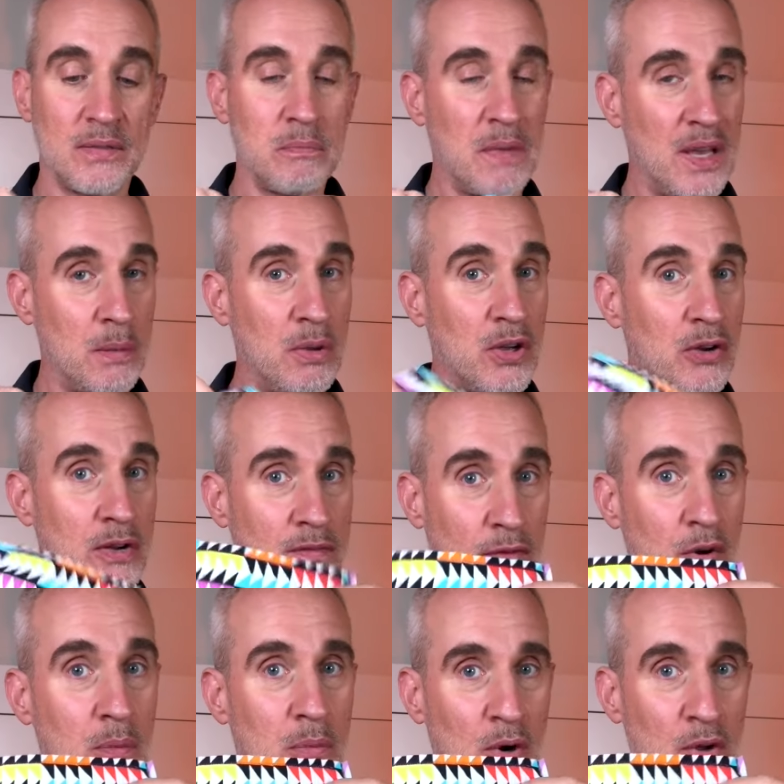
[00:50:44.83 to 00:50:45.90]
Maybe good for
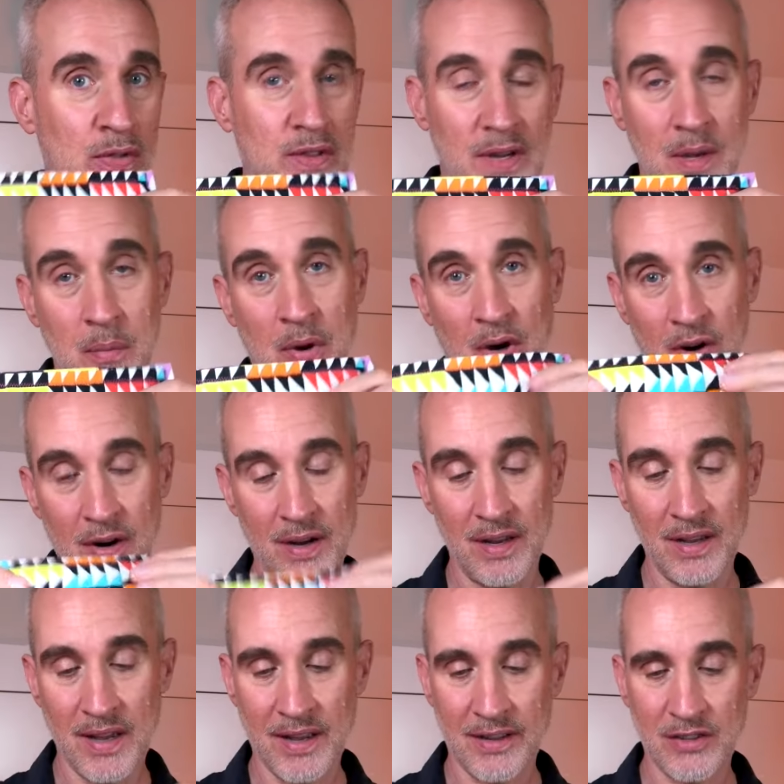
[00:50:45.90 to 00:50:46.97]
a birthday party,
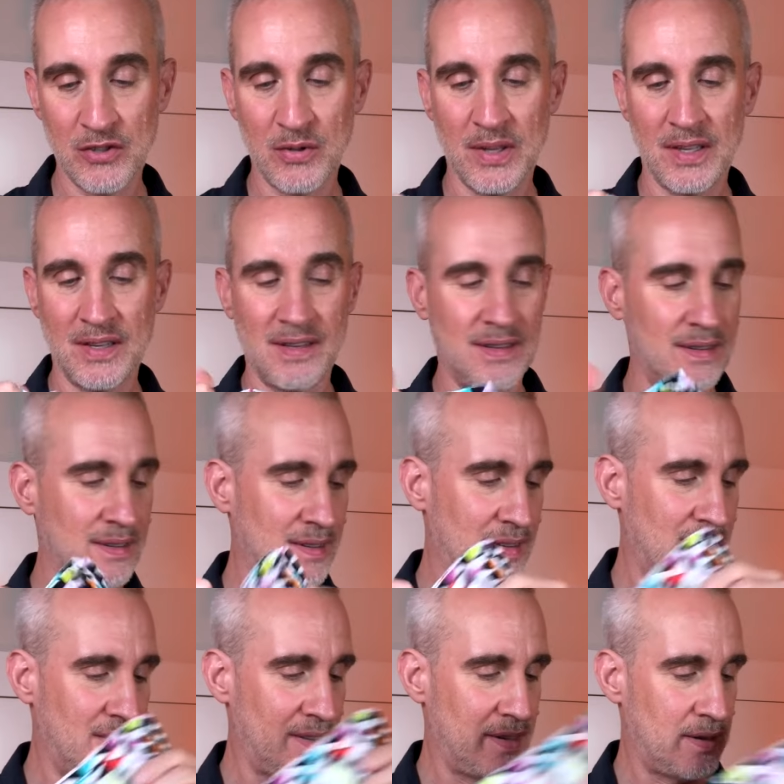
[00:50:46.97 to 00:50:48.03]
actually.
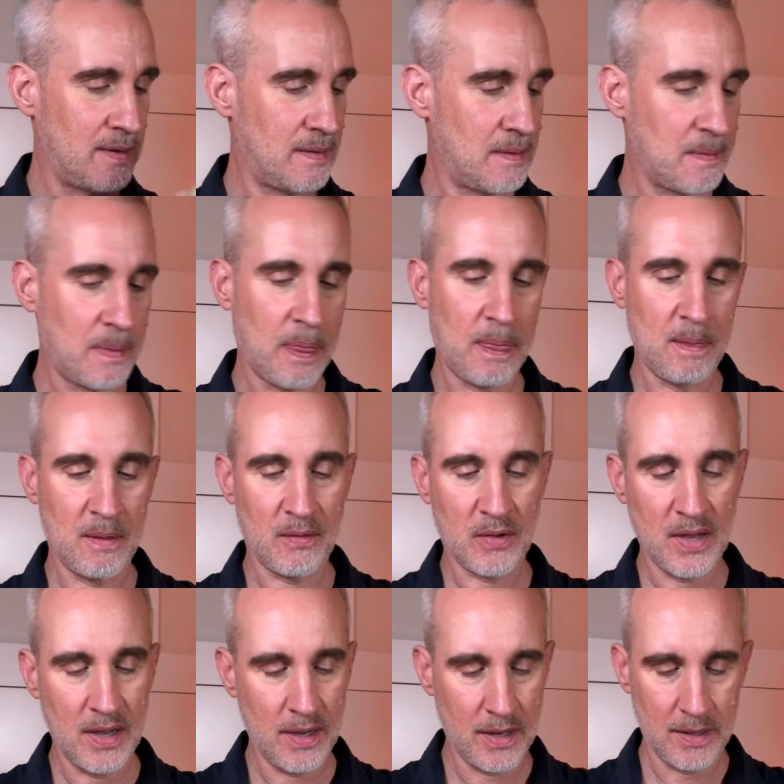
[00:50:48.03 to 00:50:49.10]

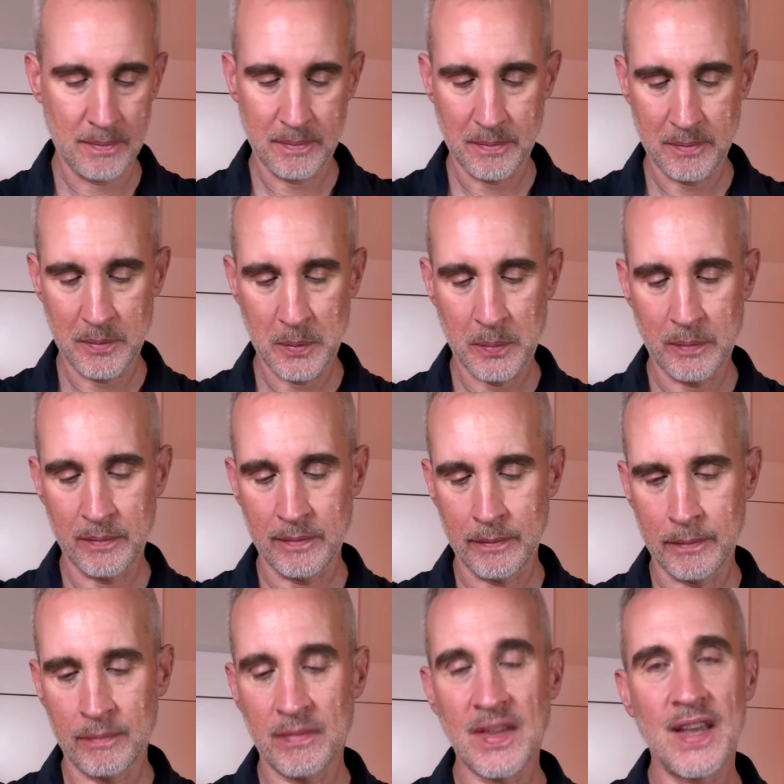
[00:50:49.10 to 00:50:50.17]
Okay.
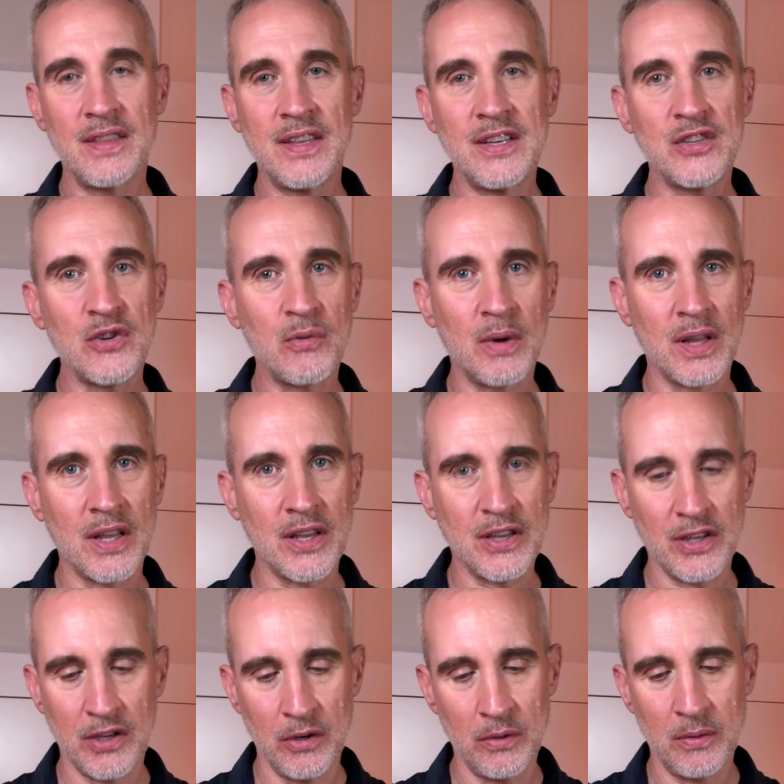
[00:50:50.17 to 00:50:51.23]
These are really
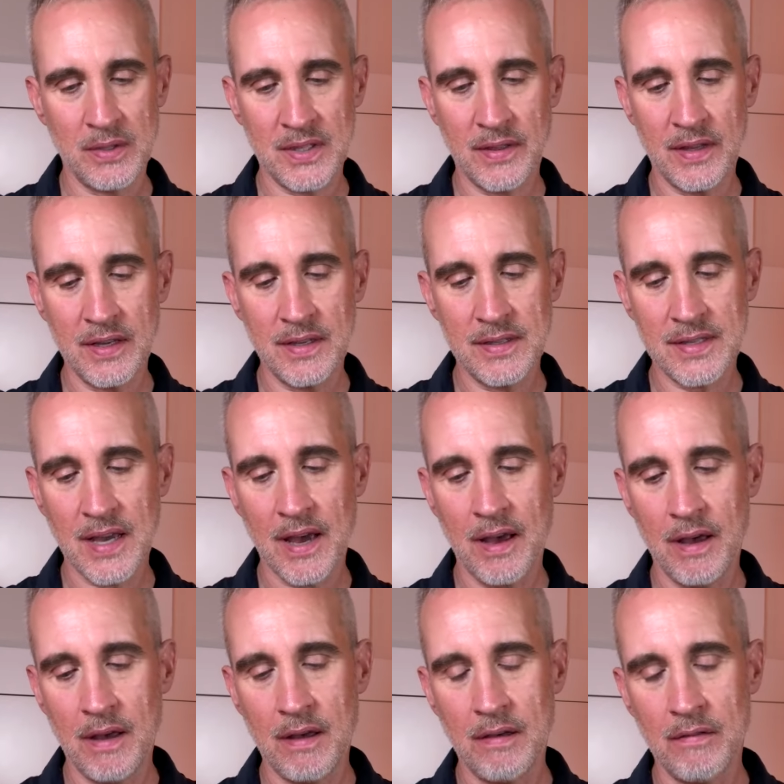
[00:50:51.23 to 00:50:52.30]
cute. These have